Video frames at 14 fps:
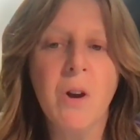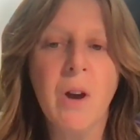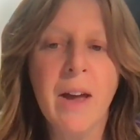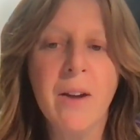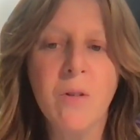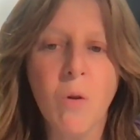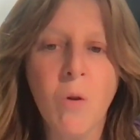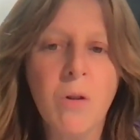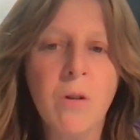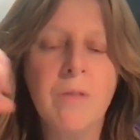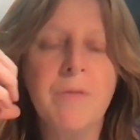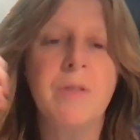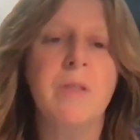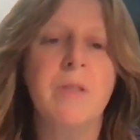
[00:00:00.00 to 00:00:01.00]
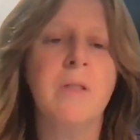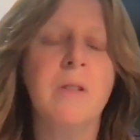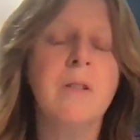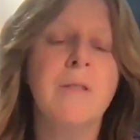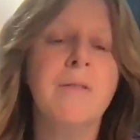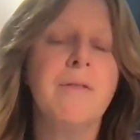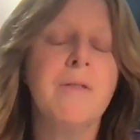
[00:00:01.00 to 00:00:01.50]
and all of the
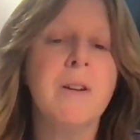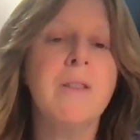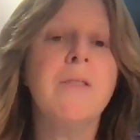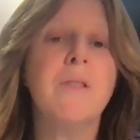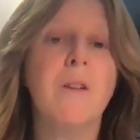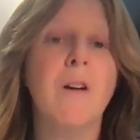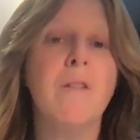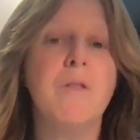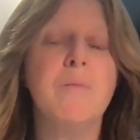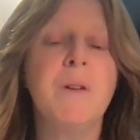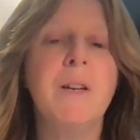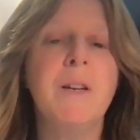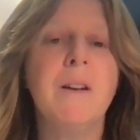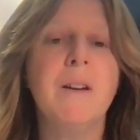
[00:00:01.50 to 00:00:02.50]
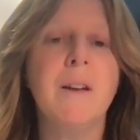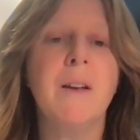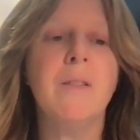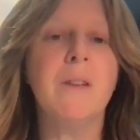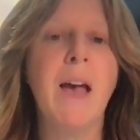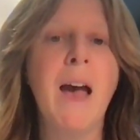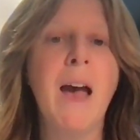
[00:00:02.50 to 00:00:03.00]
difference of opinion
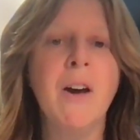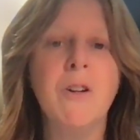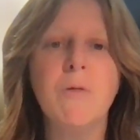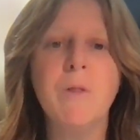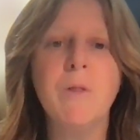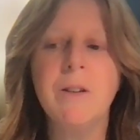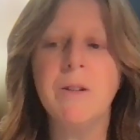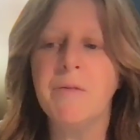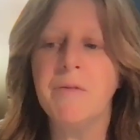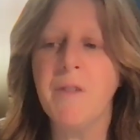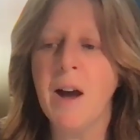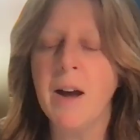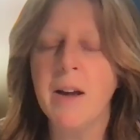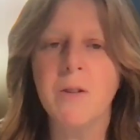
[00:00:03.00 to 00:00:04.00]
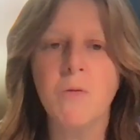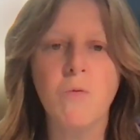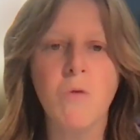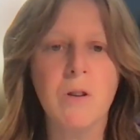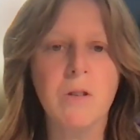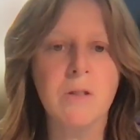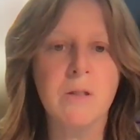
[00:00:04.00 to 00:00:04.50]
is, how do we define
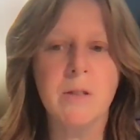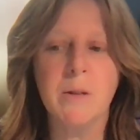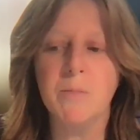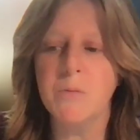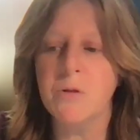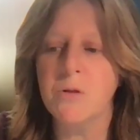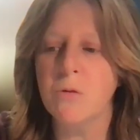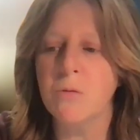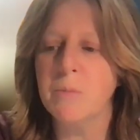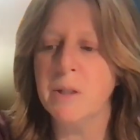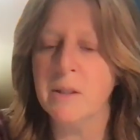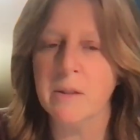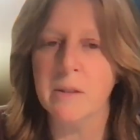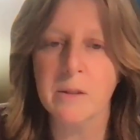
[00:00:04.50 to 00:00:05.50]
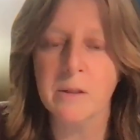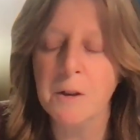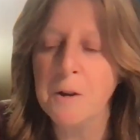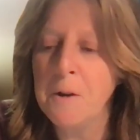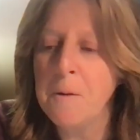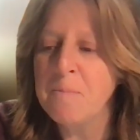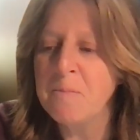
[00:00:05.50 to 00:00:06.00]
what Tzimzum is?
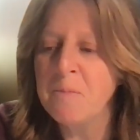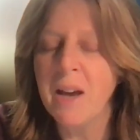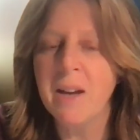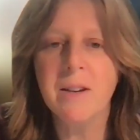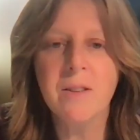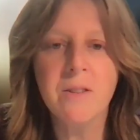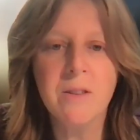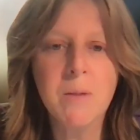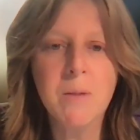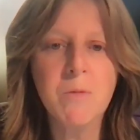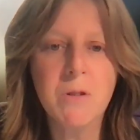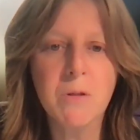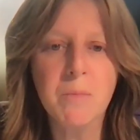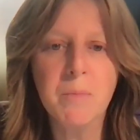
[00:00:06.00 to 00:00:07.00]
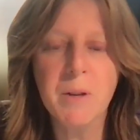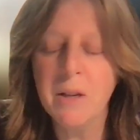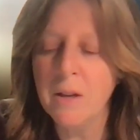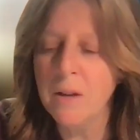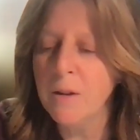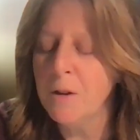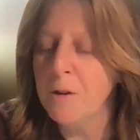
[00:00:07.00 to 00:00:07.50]
And it seems to
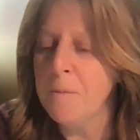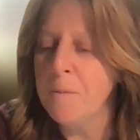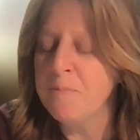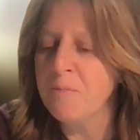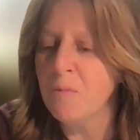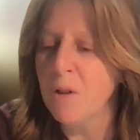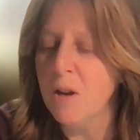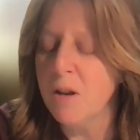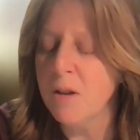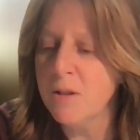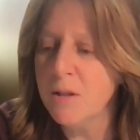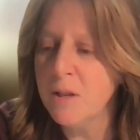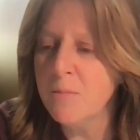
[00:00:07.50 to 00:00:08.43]
be that